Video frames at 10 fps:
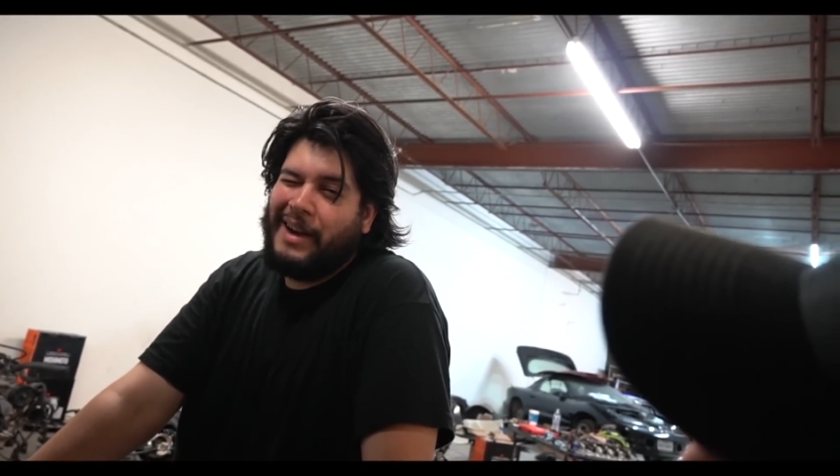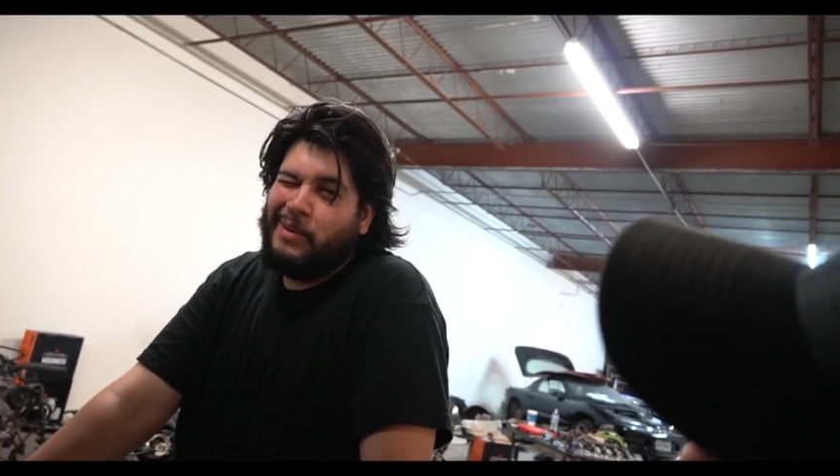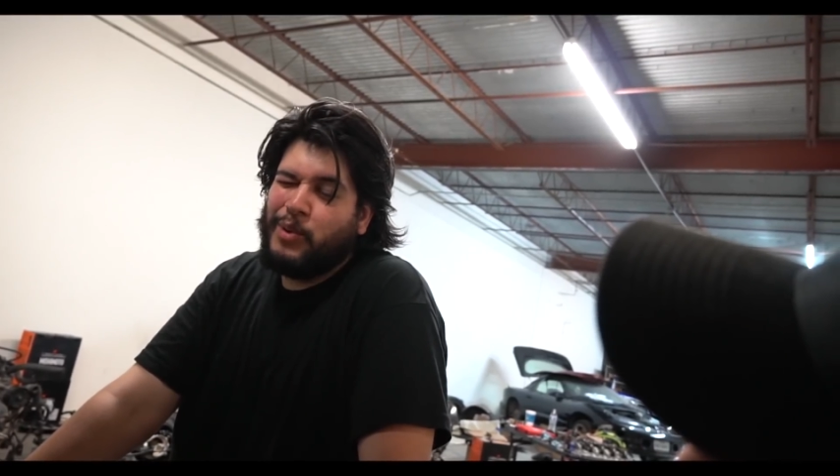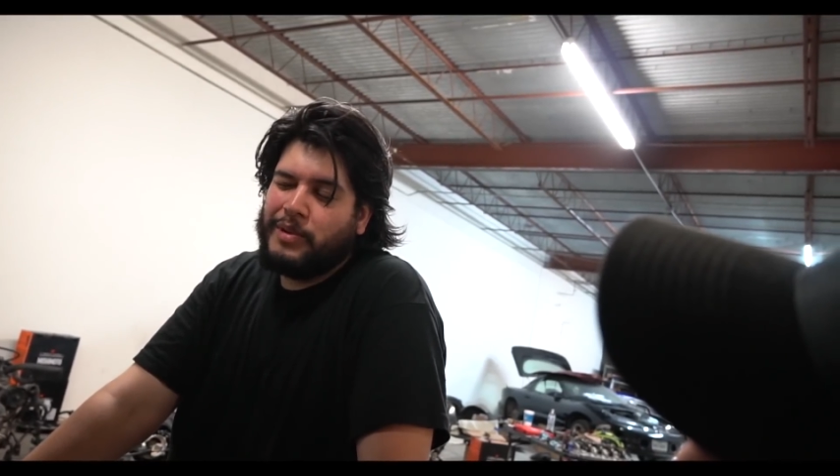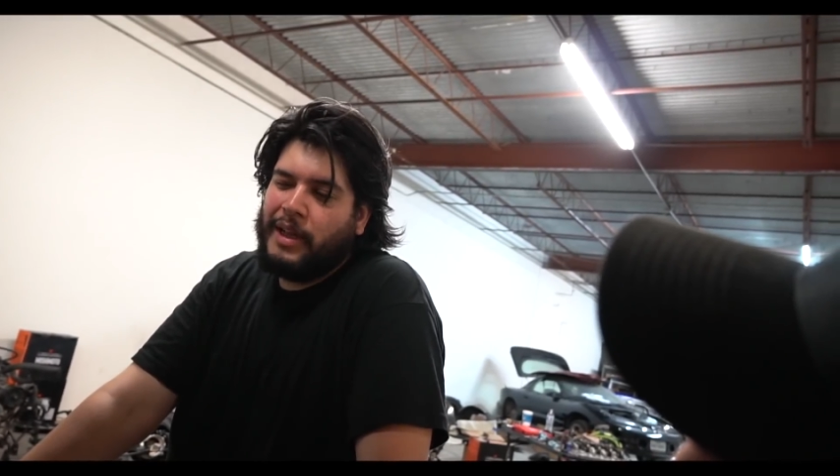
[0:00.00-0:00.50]

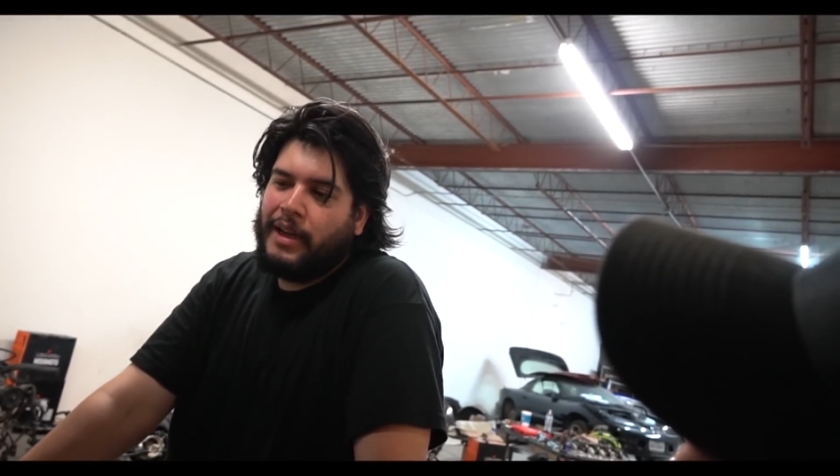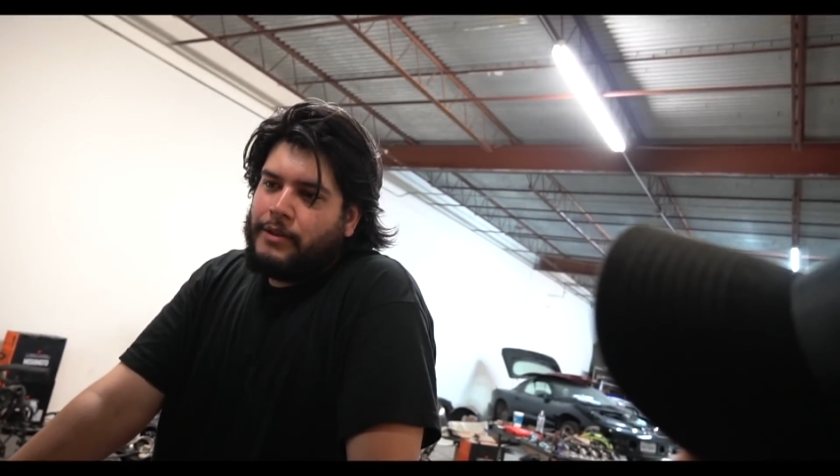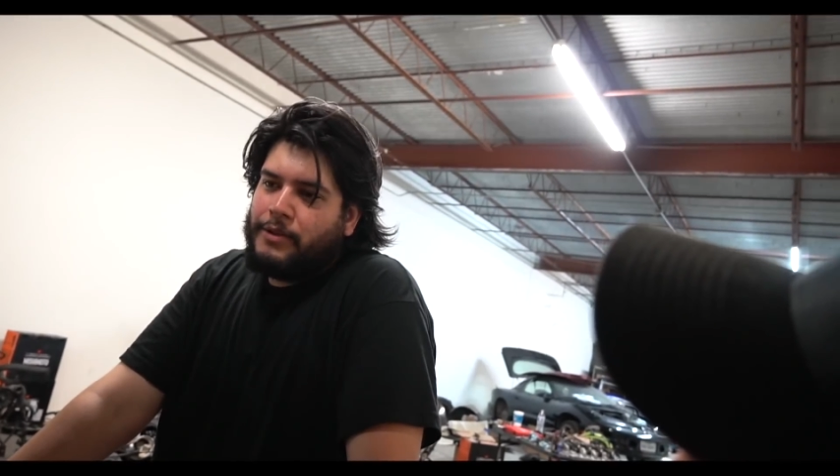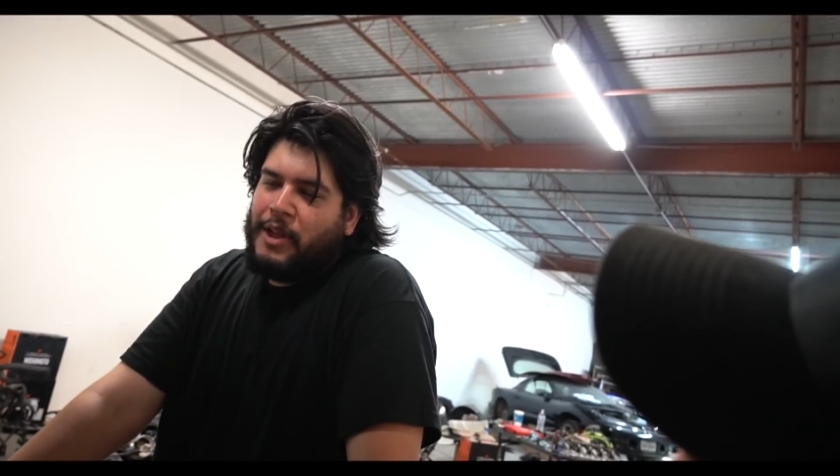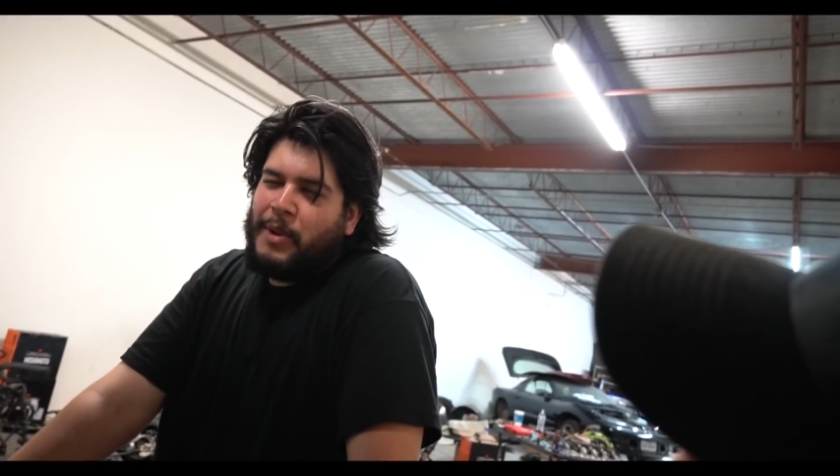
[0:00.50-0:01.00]
any boost lag.
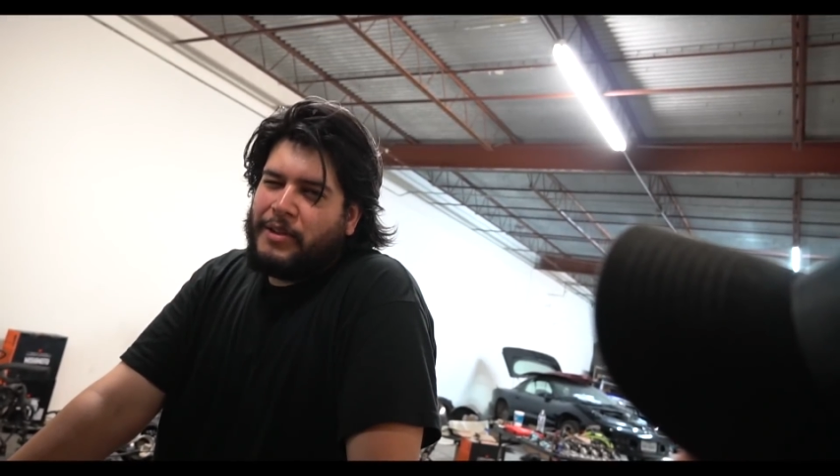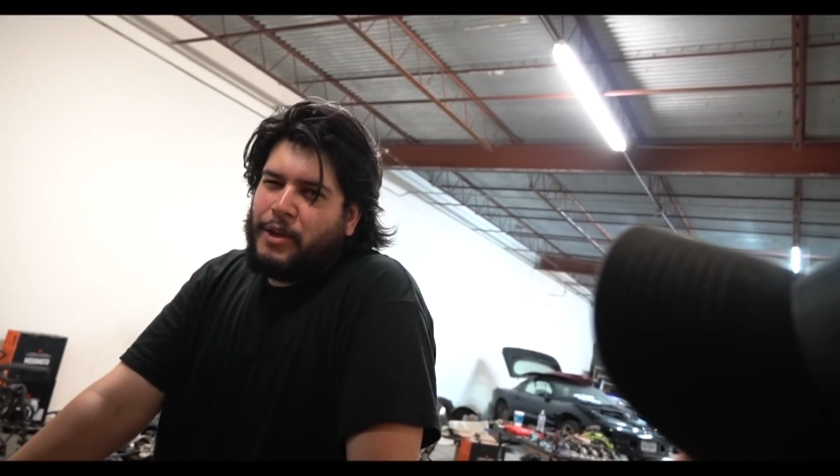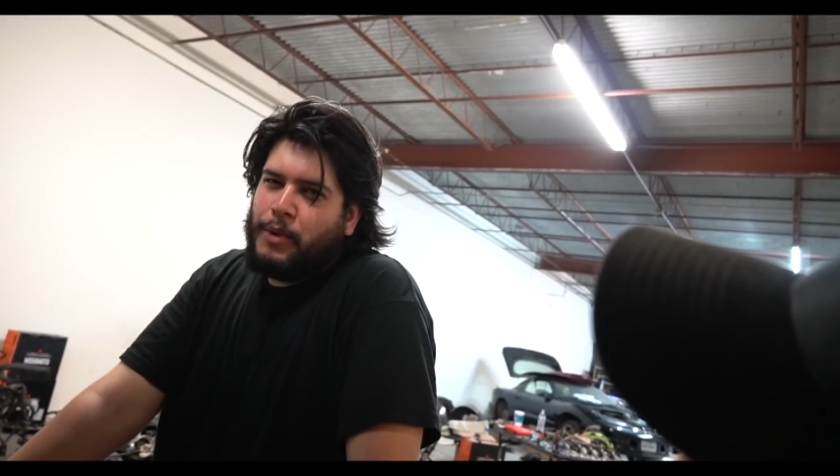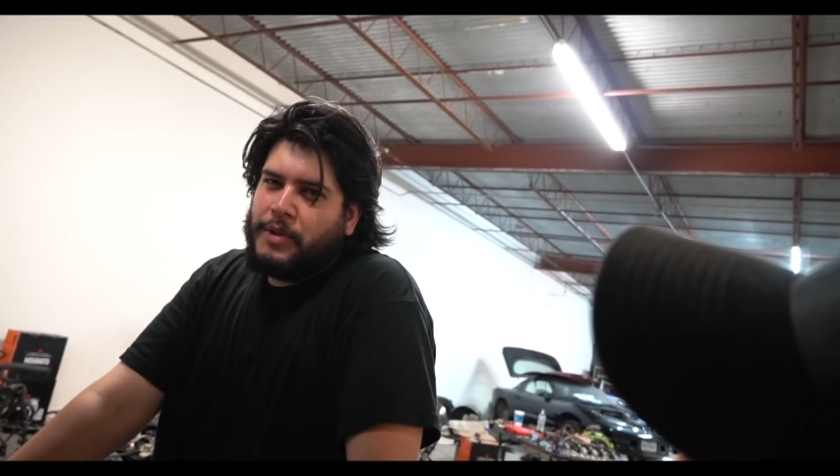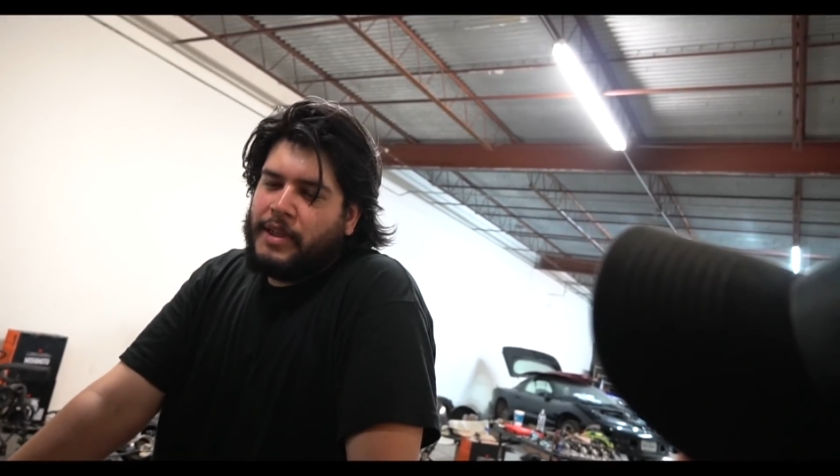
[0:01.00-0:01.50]
So it's all about
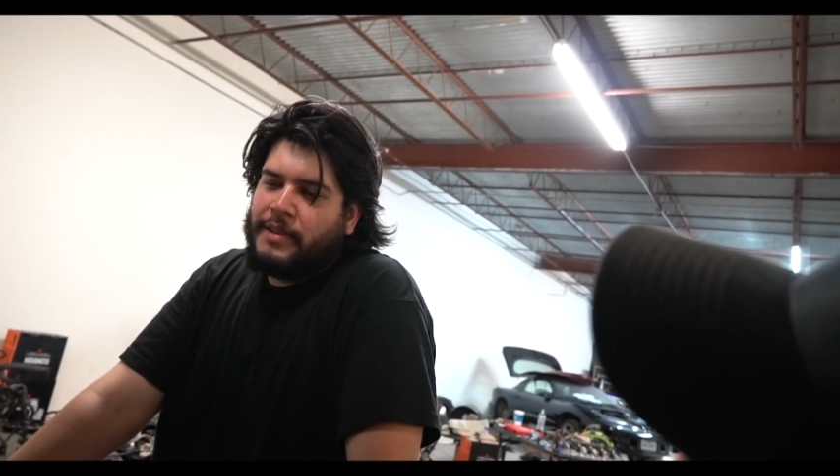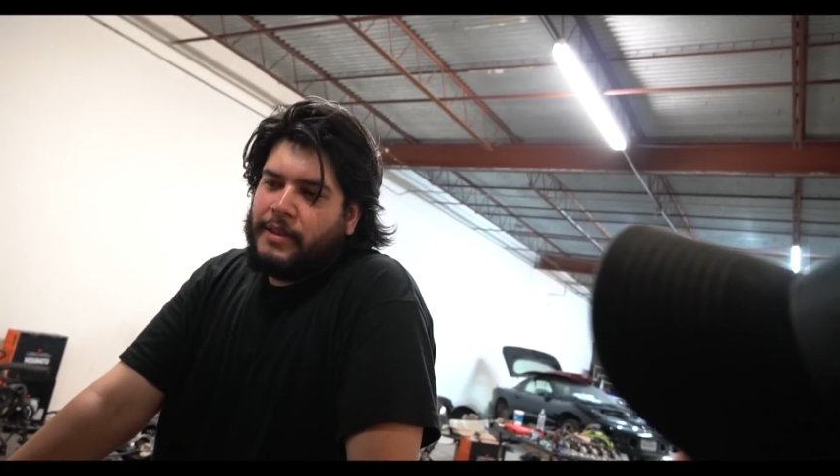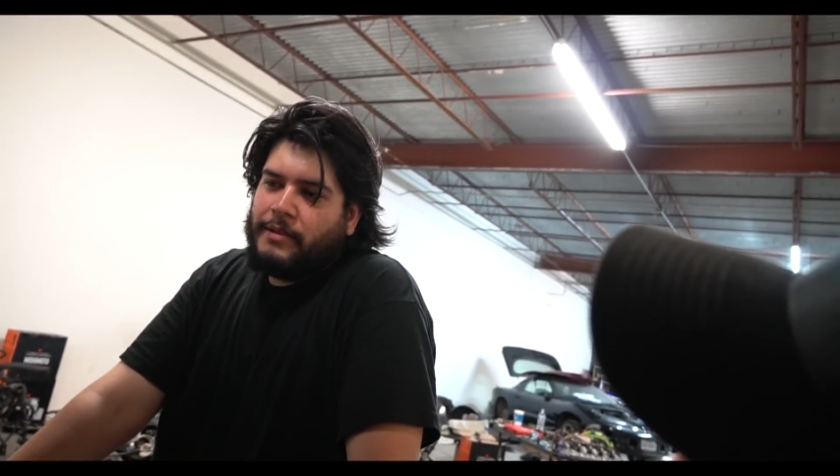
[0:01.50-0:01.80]
turbo sizing.